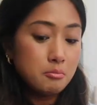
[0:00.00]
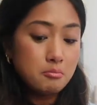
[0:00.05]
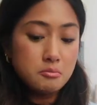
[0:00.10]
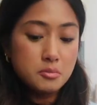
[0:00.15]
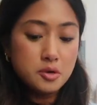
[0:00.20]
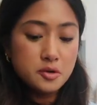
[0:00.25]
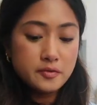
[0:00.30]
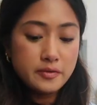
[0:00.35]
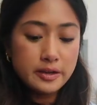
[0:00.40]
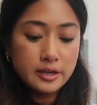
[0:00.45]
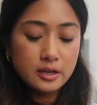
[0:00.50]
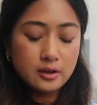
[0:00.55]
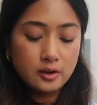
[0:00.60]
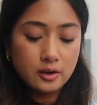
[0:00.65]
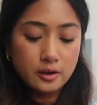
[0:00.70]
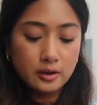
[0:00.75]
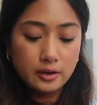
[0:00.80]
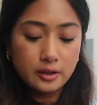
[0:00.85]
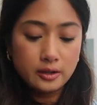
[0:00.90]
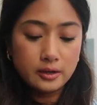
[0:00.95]
Moving
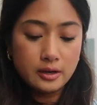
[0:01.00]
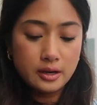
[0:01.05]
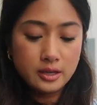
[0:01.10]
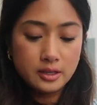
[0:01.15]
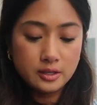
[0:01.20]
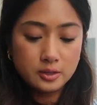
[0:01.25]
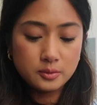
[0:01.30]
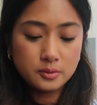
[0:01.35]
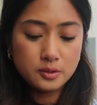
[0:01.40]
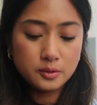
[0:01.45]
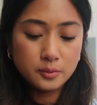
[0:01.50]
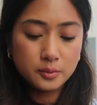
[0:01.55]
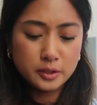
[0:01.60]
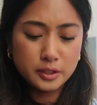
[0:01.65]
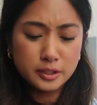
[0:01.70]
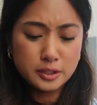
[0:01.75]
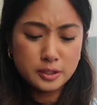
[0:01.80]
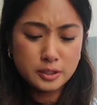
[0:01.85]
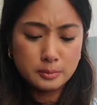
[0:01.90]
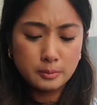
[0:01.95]
on, this one's a
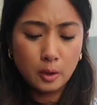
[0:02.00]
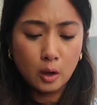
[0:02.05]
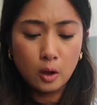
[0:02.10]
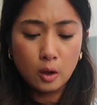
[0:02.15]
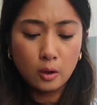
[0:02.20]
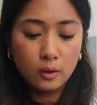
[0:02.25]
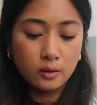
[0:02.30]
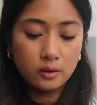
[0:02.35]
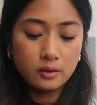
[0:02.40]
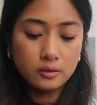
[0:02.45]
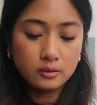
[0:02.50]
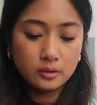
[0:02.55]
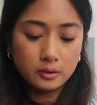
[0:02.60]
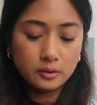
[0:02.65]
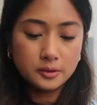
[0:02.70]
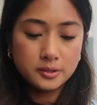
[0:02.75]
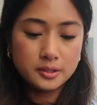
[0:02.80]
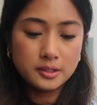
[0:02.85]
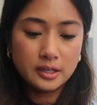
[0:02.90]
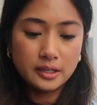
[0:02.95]
really small
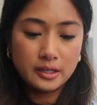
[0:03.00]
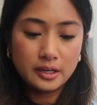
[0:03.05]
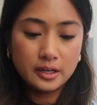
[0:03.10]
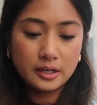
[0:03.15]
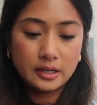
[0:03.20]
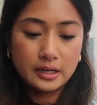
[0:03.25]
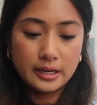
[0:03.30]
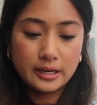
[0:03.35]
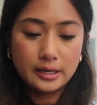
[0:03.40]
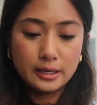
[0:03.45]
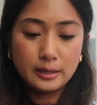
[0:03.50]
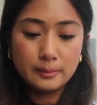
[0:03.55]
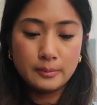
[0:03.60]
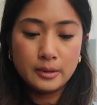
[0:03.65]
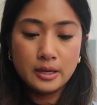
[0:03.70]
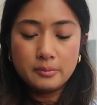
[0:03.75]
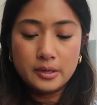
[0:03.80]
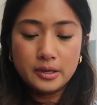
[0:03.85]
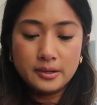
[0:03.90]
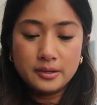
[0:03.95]
little skincare item,
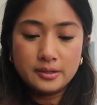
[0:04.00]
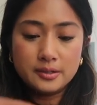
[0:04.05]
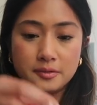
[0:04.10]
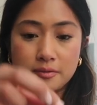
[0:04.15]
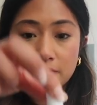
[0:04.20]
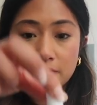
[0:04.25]
but this